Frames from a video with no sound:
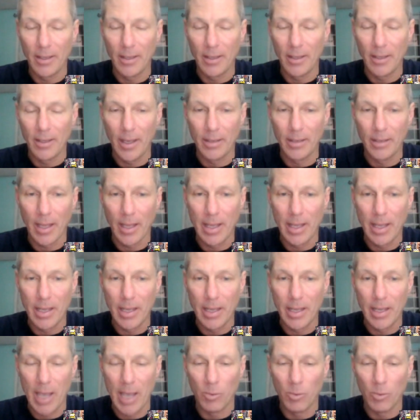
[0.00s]
And
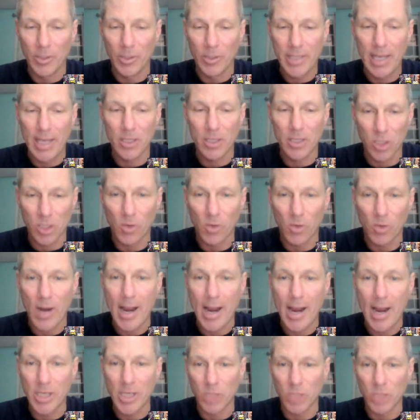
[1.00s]
with tears
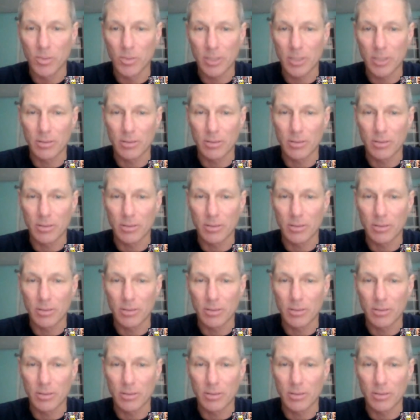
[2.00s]
in her eyes,